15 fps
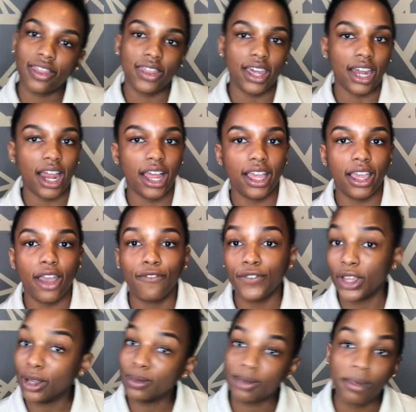that I
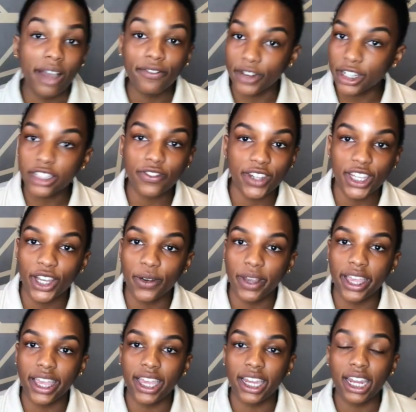filmed my first
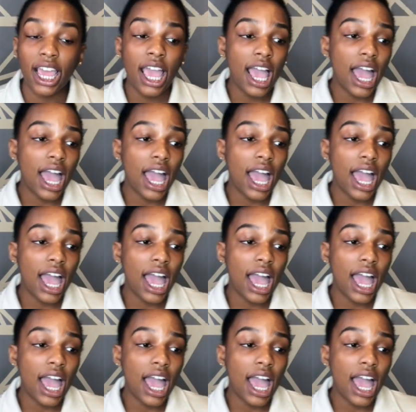video in.